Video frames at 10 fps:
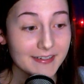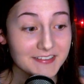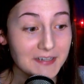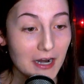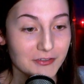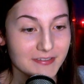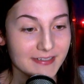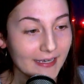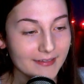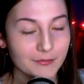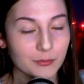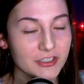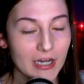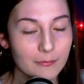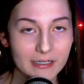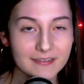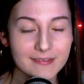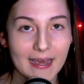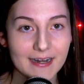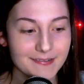And it's not just kits, which I will get
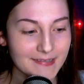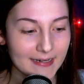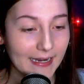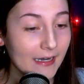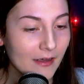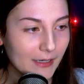to that in a second,